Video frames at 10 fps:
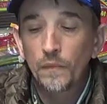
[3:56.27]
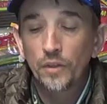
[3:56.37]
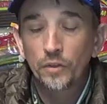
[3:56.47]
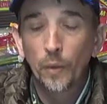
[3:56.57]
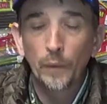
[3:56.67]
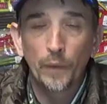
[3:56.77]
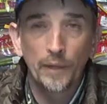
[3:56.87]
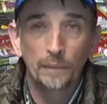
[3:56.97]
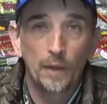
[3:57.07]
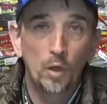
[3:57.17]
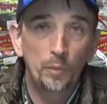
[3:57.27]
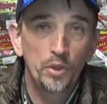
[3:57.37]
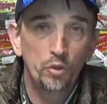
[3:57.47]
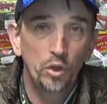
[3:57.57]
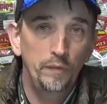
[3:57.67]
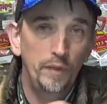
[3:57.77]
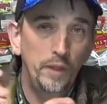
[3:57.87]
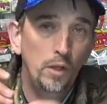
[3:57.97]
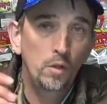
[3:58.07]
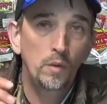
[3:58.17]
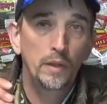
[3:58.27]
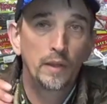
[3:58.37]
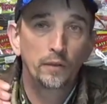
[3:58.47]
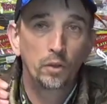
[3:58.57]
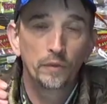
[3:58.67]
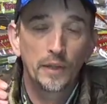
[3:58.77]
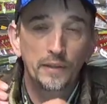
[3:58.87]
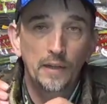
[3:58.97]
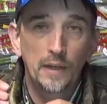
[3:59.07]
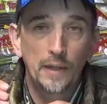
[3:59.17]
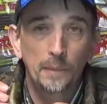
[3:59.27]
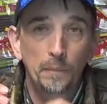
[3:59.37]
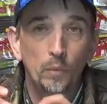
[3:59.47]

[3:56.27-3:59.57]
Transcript: So anyway, I hope you enjoy the video, and until next time,